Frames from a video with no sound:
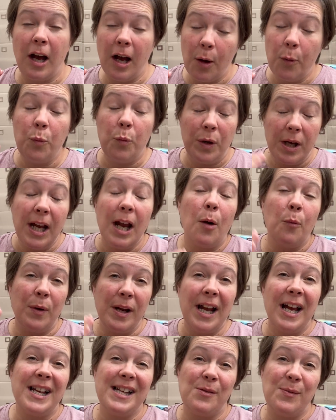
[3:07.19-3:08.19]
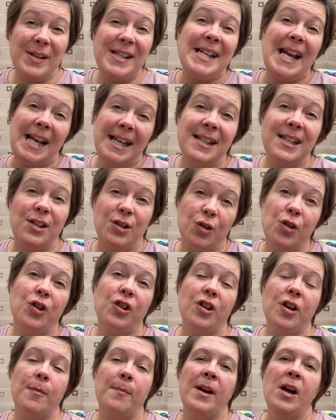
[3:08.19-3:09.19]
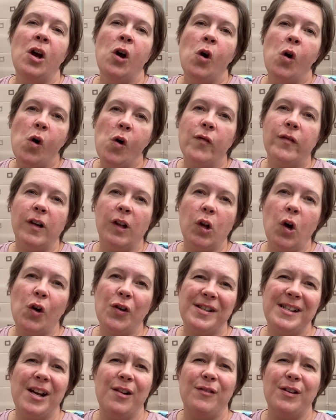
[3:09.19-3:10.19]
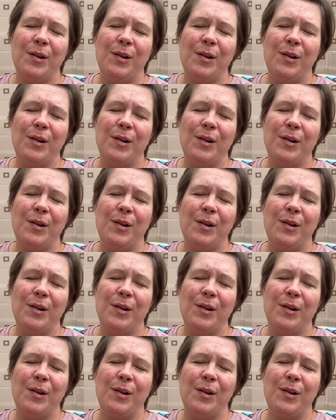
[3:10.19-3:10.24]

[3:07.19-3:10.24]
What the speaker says: we sent it to them over lockdown.